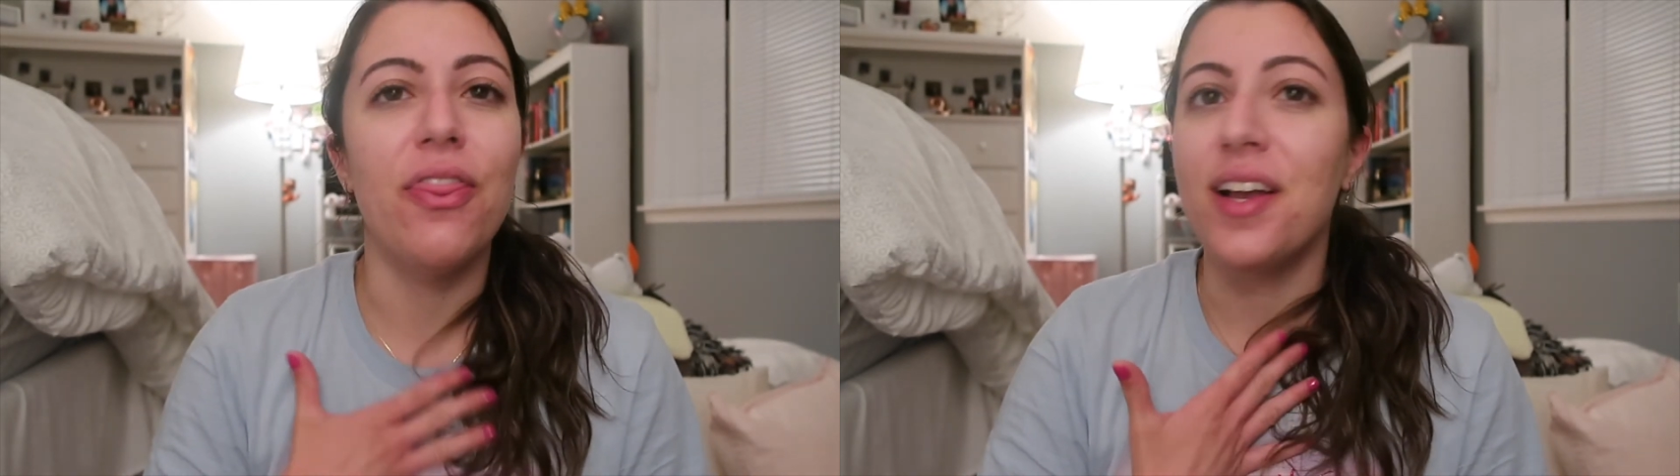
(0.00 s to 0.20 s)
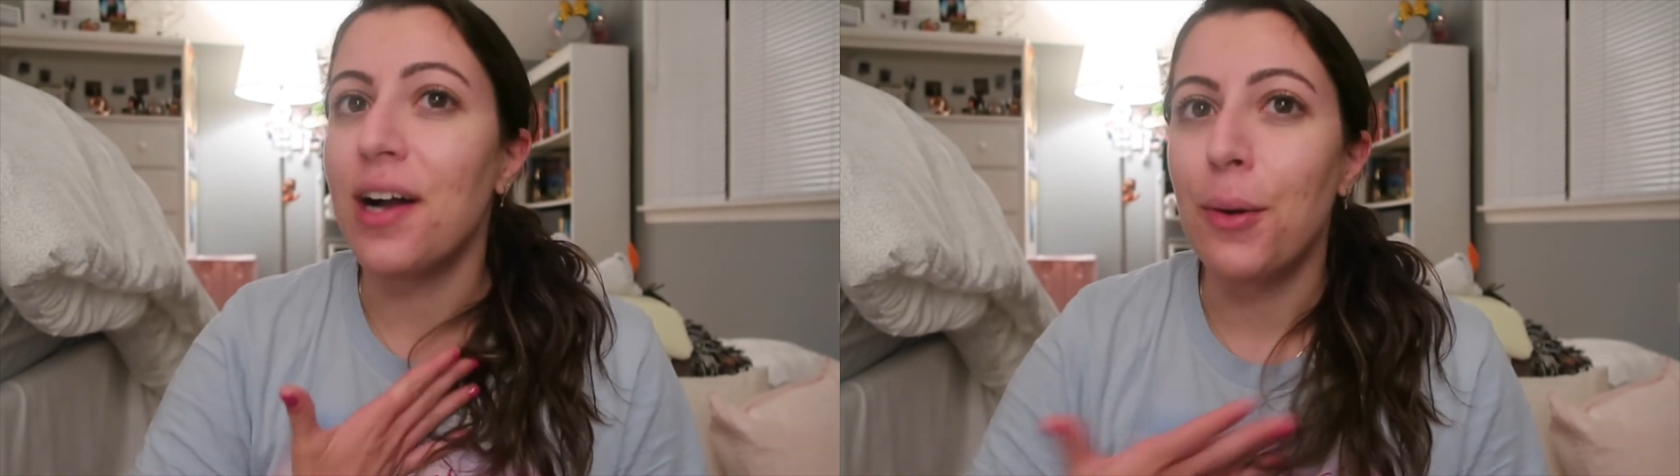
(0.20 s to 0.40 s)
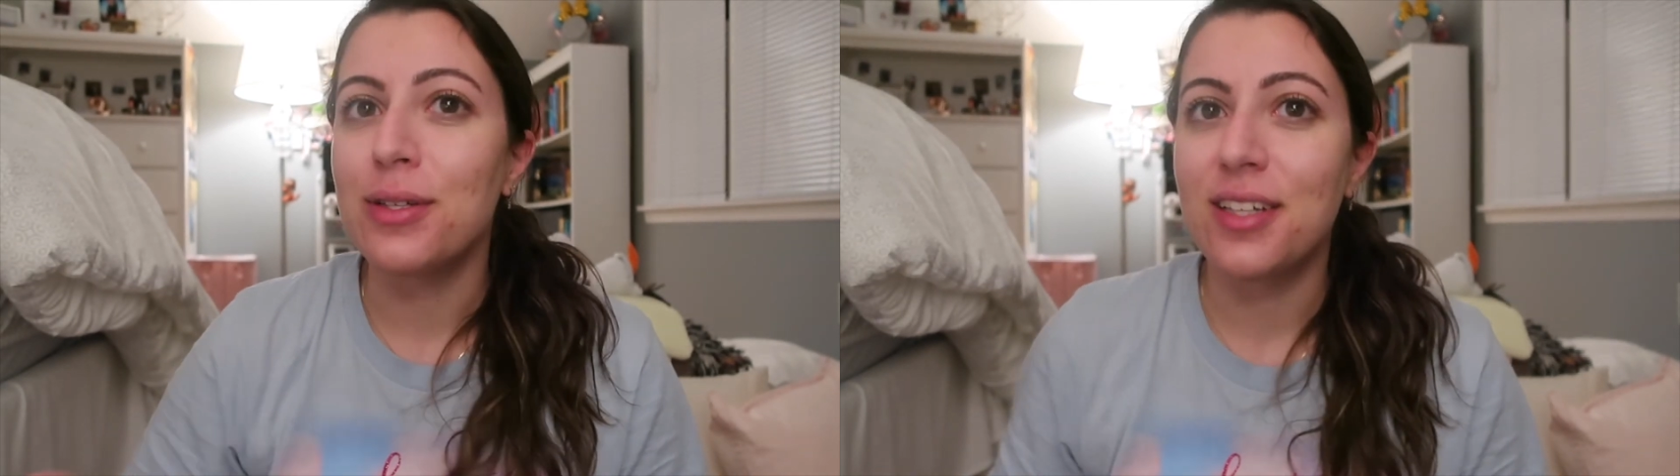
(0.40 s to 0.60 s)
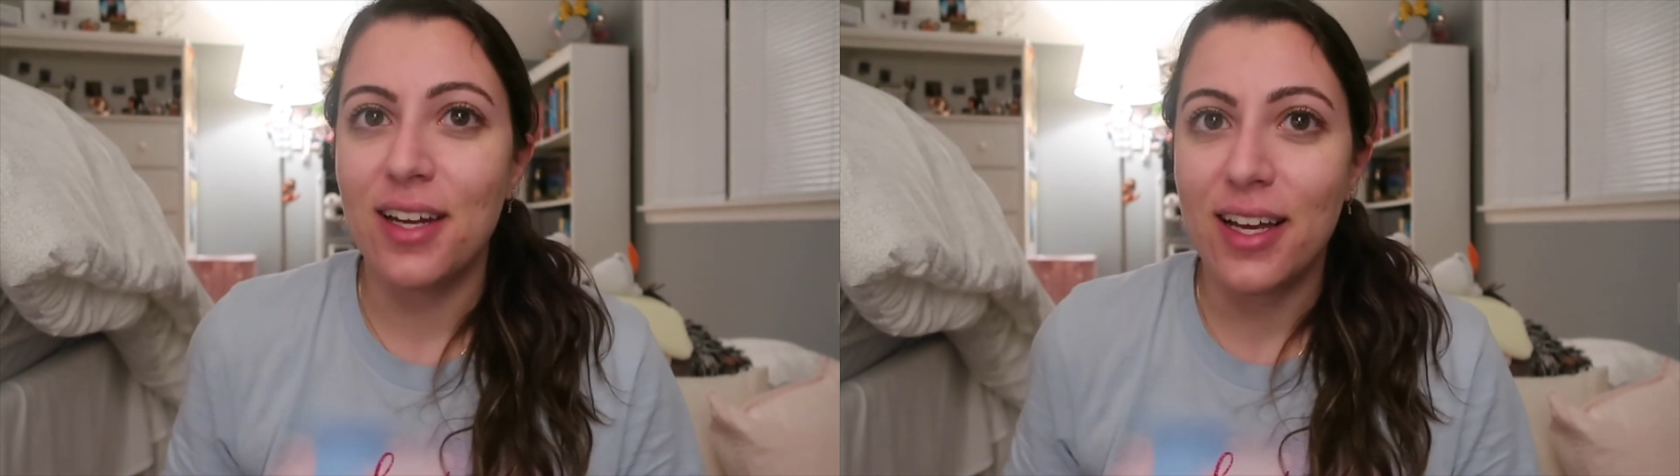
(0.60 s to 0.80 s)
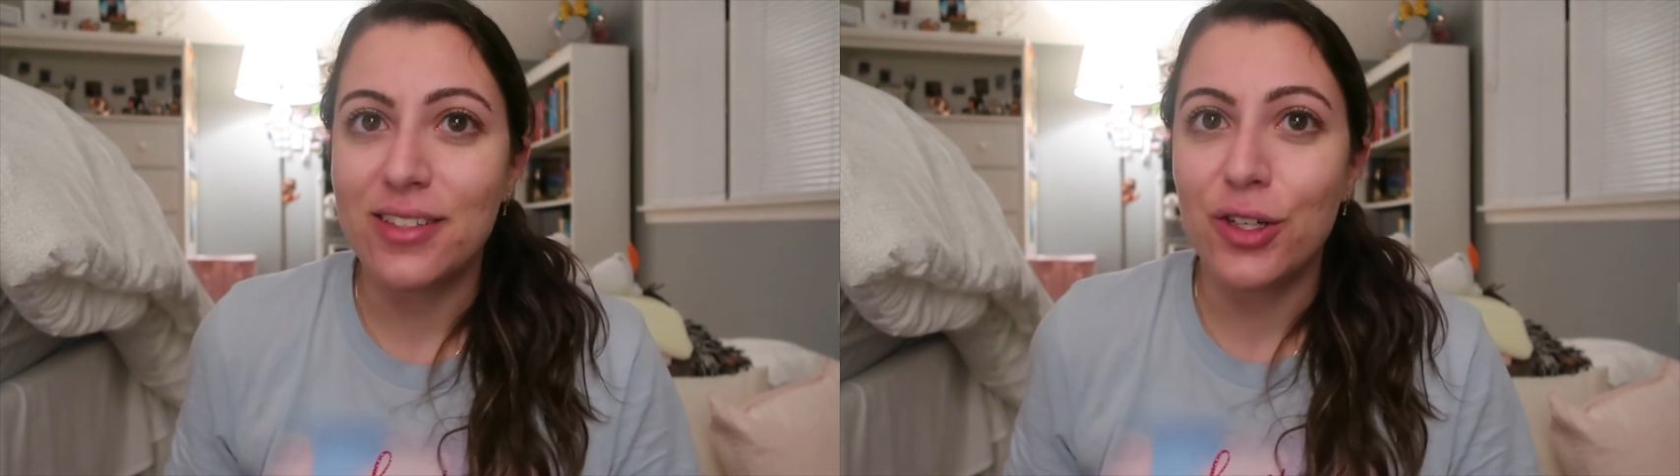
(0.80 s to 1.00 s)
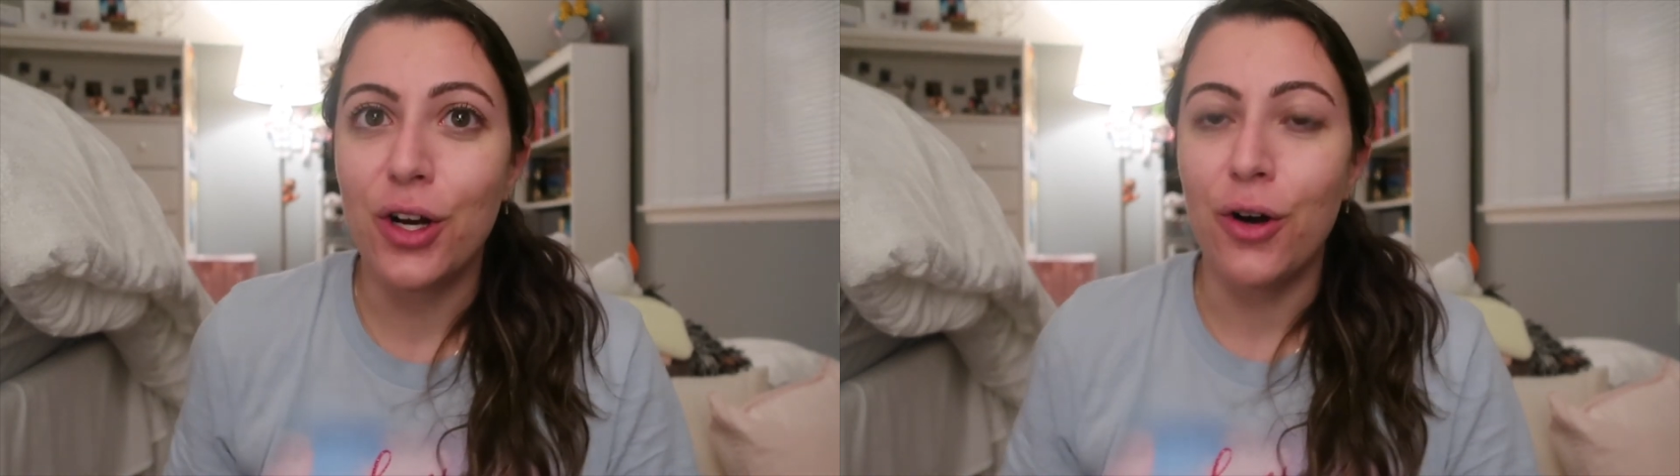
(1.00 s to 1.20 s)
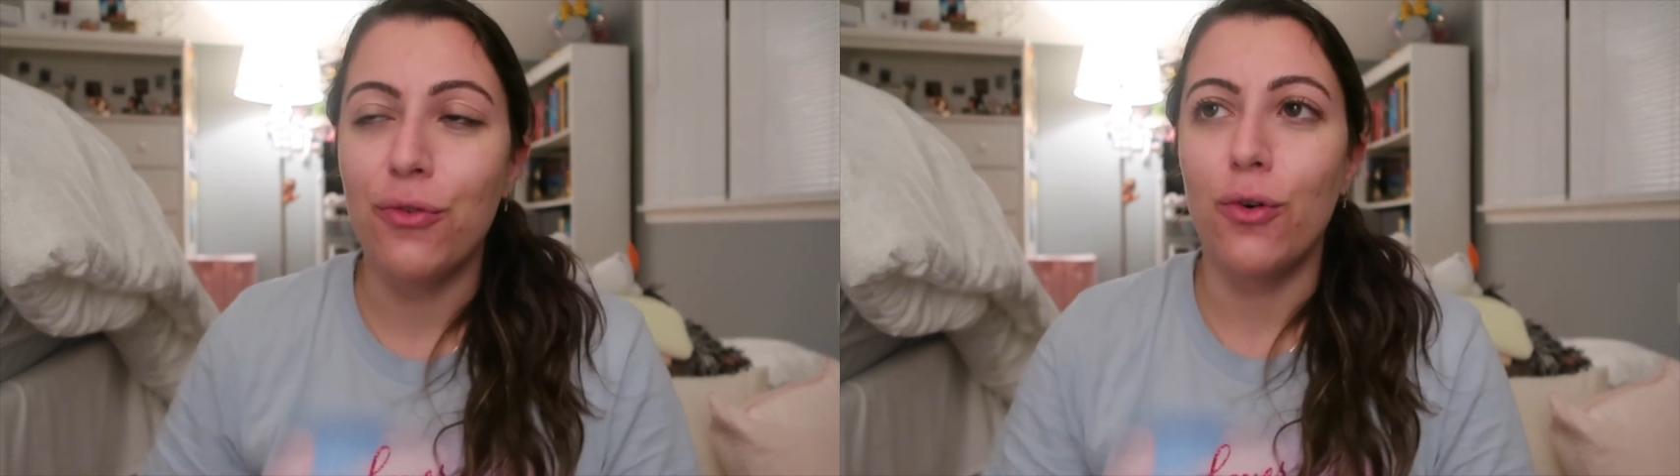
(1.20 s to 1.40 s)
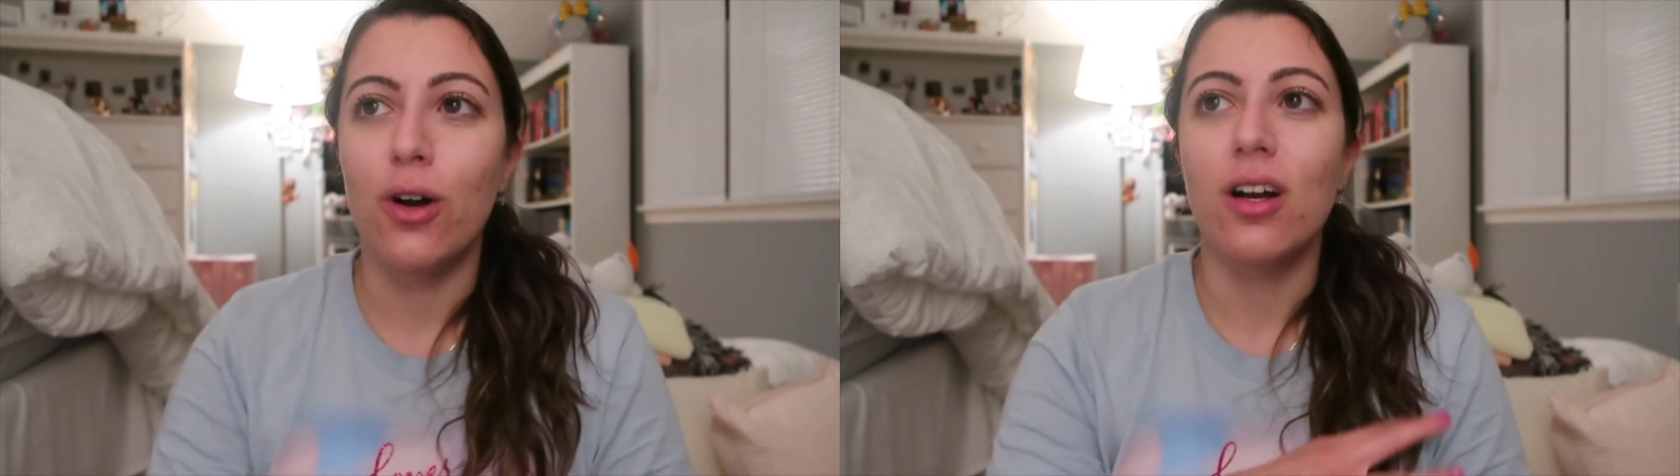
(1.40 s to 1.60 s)
think I was gonna get to go
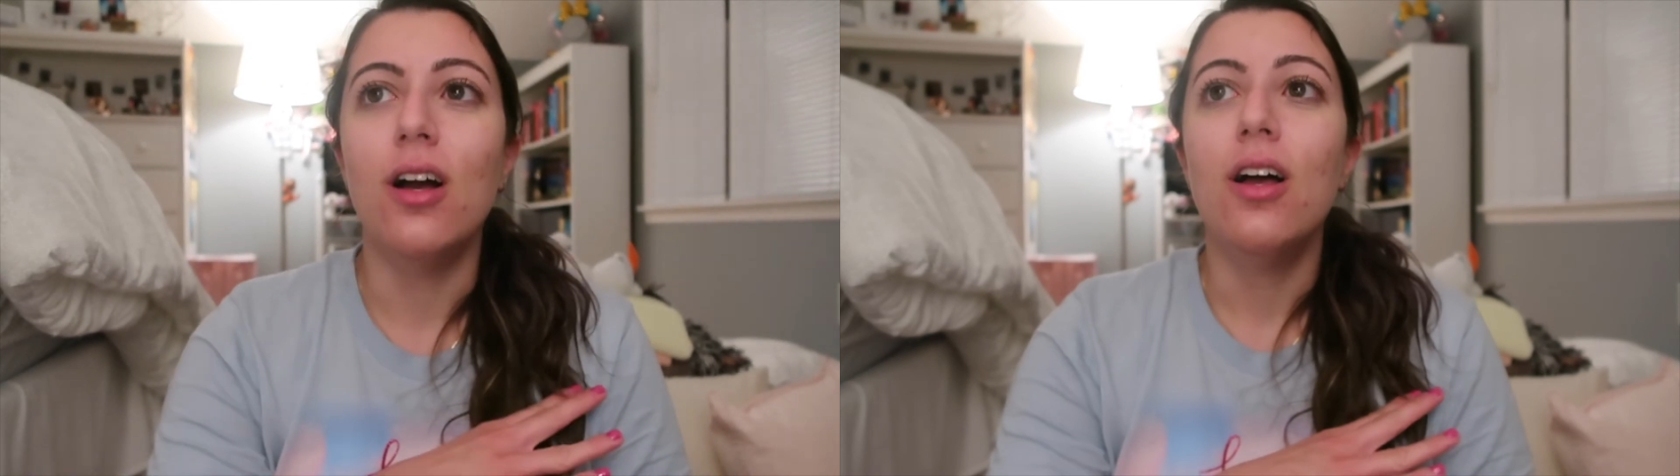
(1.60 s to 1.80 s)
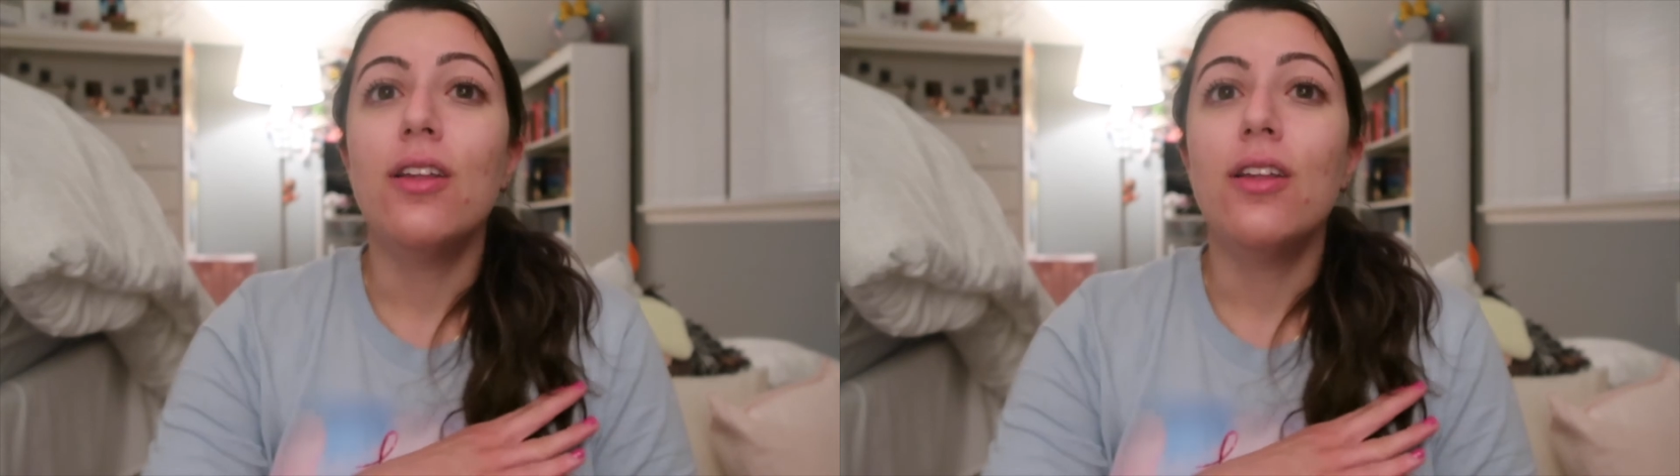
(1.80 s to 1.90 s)
for